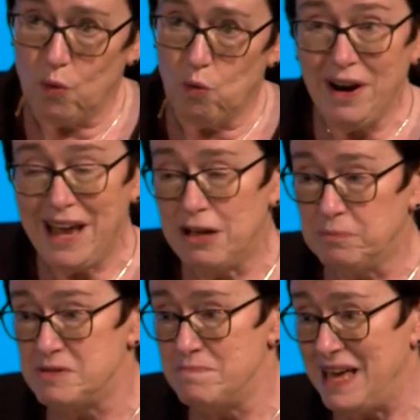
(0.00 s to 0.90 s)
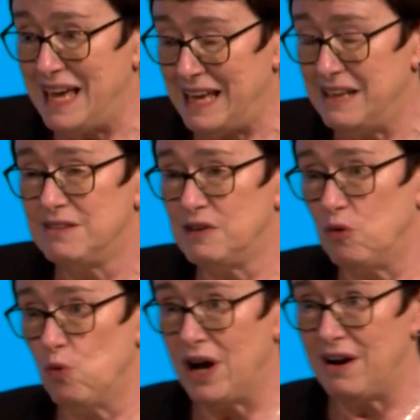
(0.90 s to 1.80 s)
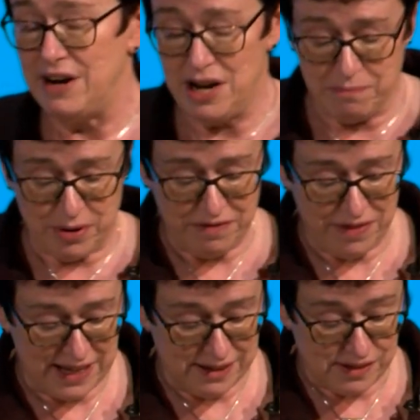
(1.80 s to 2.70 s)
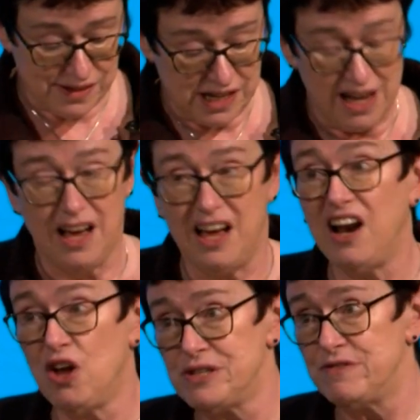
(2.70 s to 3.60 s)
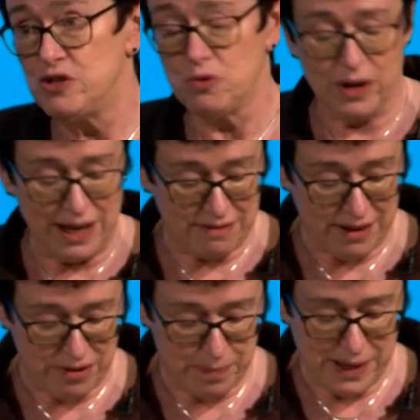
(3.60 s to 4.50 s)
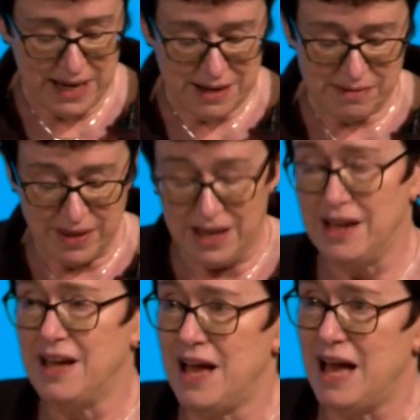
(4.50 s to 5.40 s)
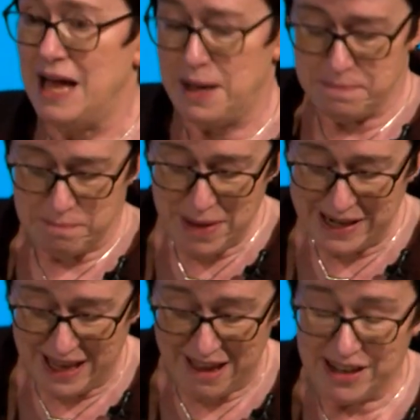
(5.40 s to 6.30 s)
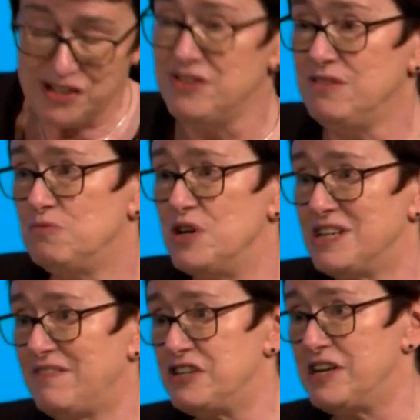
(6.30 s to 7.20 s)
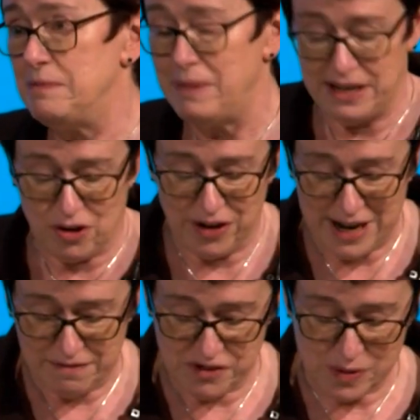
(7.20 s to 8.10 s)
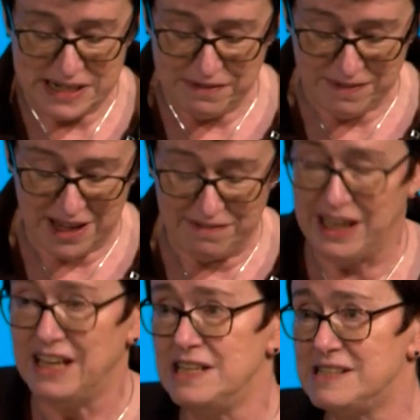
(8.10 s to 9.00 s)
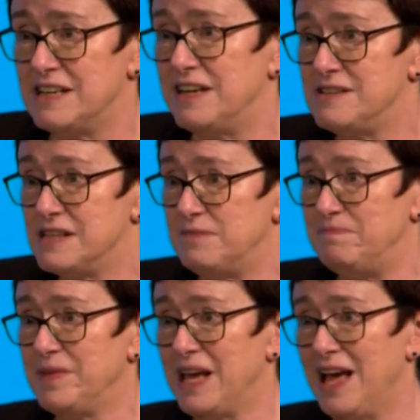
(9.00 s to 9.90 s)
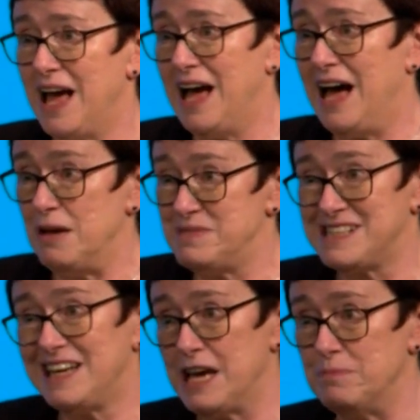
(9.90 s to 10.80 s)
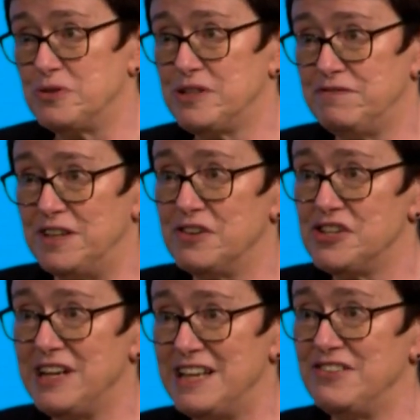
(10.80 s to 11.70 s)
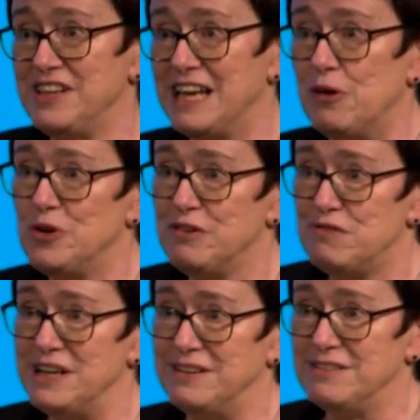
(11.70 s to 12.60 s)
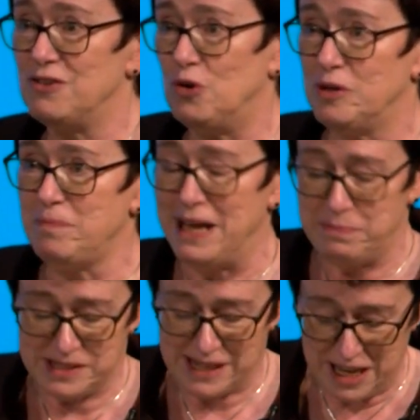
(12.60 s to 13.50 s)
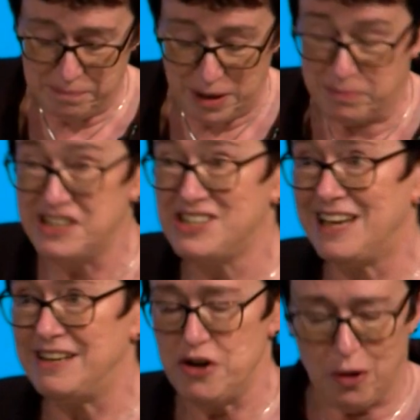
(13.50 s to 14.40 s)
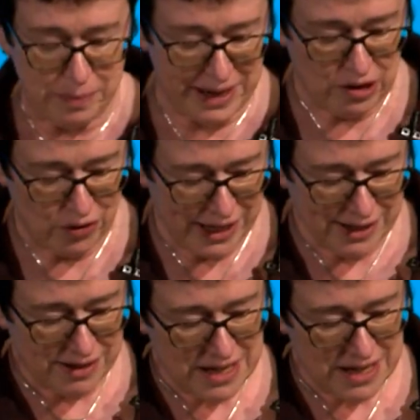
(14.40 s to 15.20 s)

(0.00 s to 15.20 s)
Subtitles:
What helped me were a number of things. A lot of talking therapy, medication, which I've actually been on now for 25 years, and I'm still able to function. I don't think I would have written all the papers I had published had I not been on it.